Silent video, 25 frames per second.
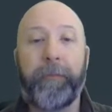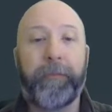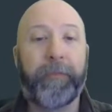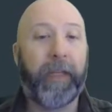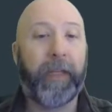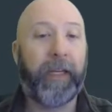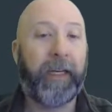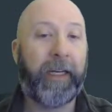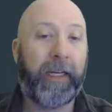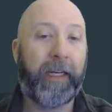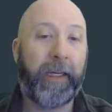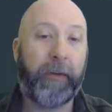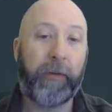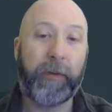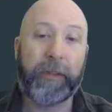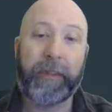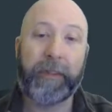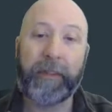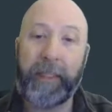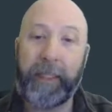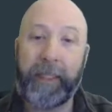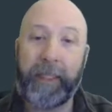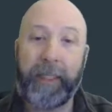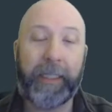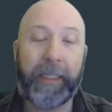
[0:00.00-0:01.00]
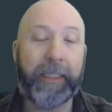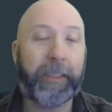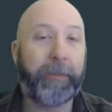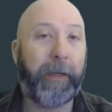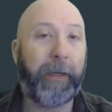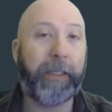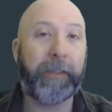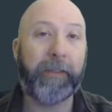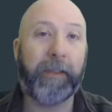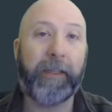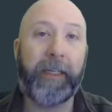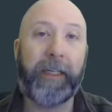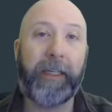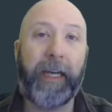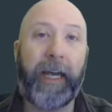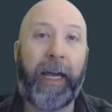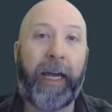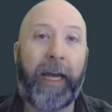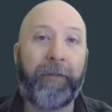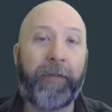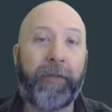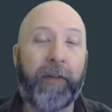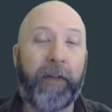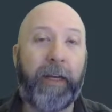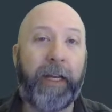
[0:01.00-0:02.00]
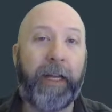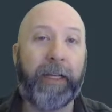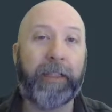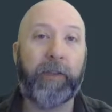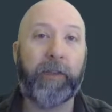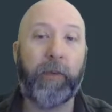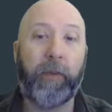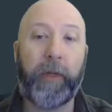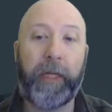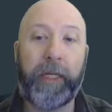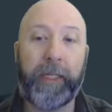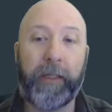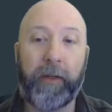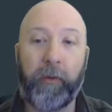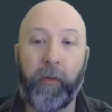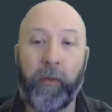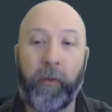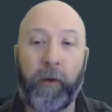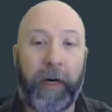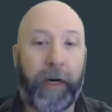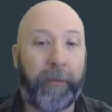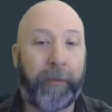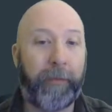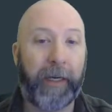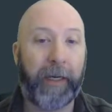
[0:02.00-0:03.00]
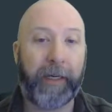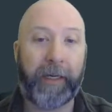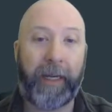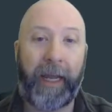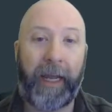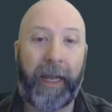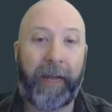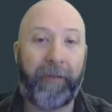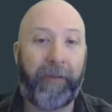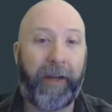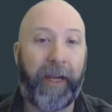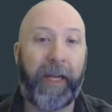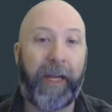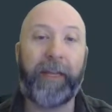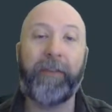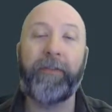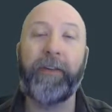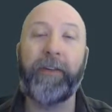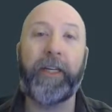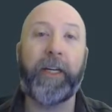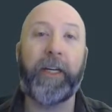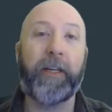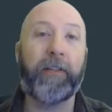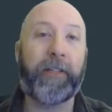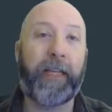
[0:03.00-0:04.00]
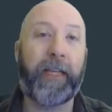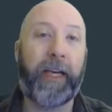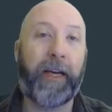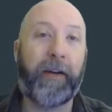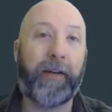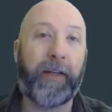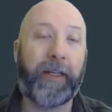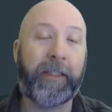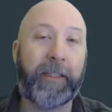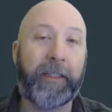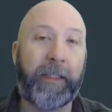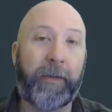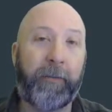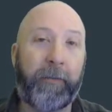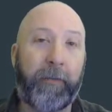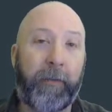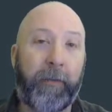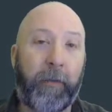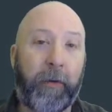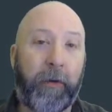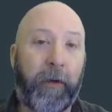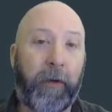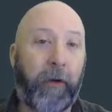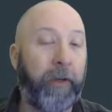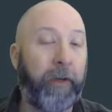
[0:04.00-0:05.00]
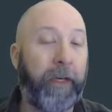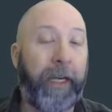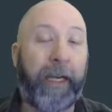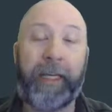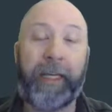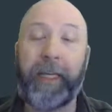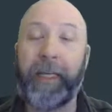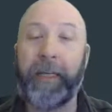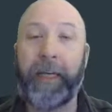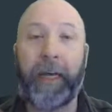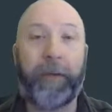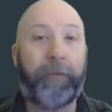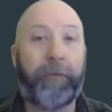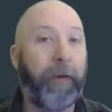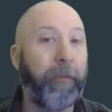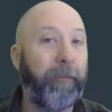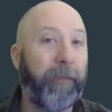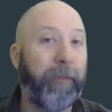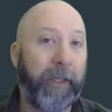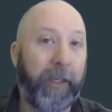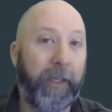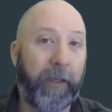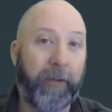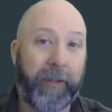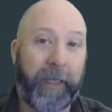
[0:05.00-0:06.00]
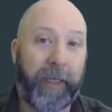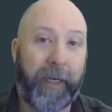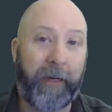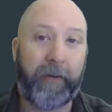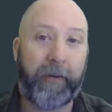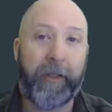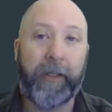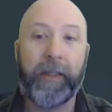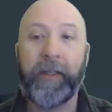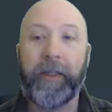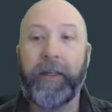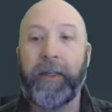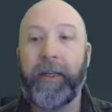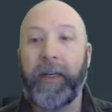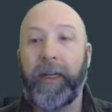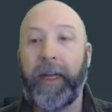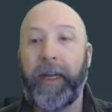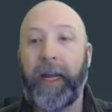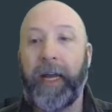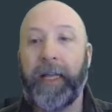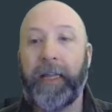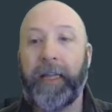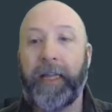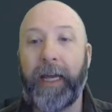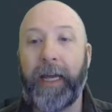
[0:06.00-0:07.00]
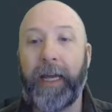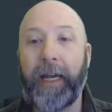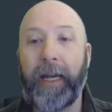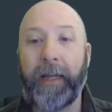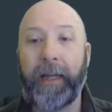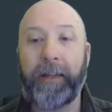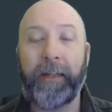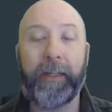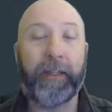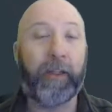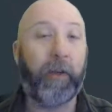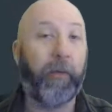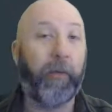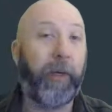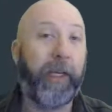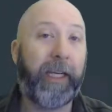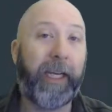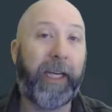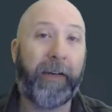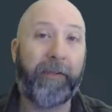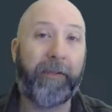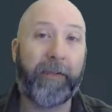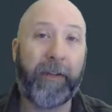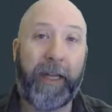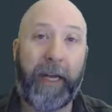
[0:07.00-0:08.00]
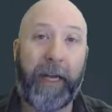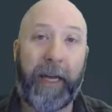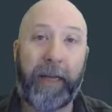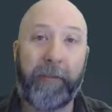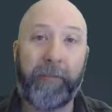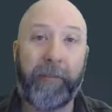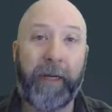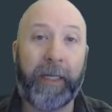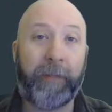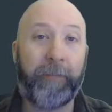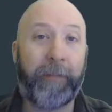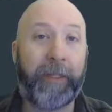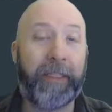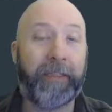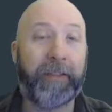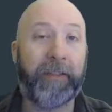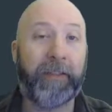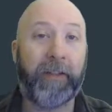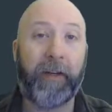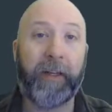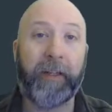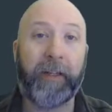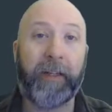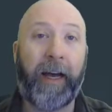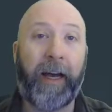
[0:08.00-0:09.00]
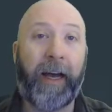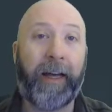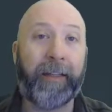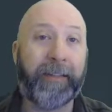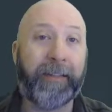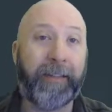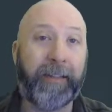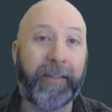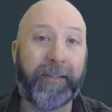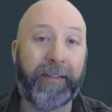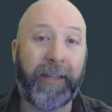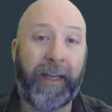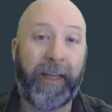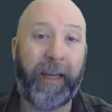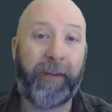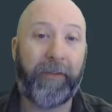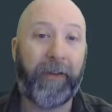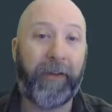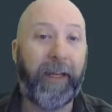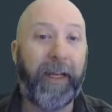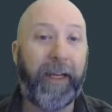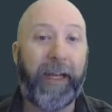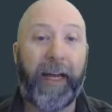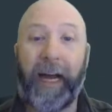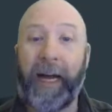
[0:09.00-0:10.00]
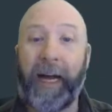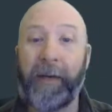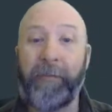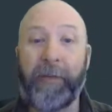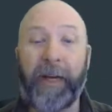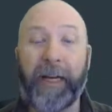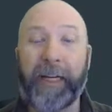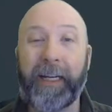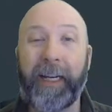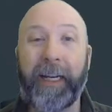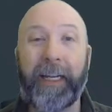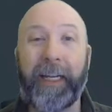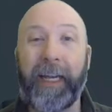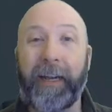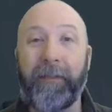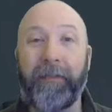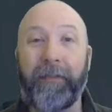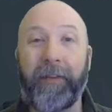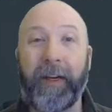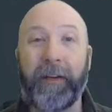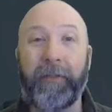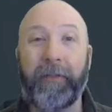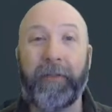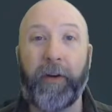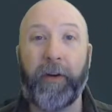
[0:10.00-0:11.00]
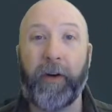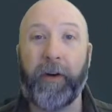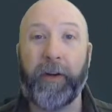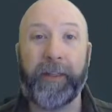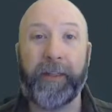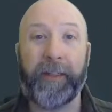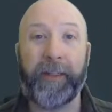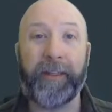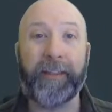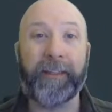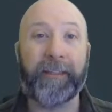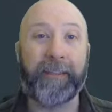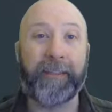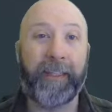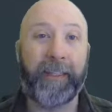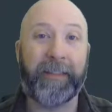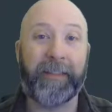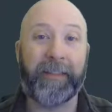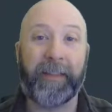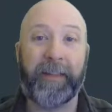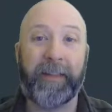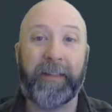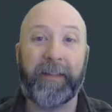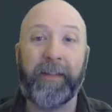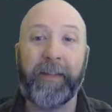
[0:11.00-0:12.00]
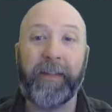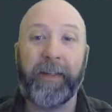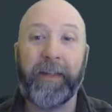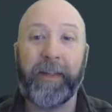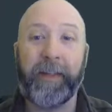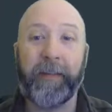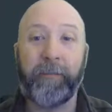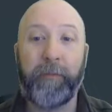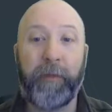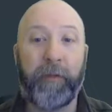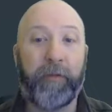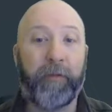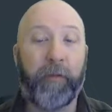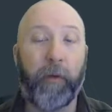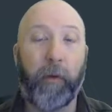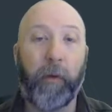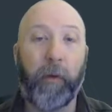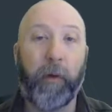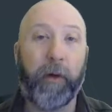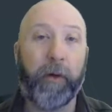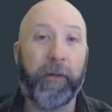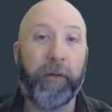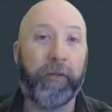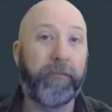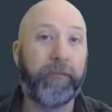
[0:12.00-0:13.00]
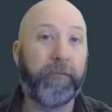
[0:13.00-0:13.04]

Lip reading: We'll see, especially after next week, where I'm not going to have any videos out or any FM videos out. And then I think the week after that might be starting the hot seat save. I'm not going to get very far into the season before,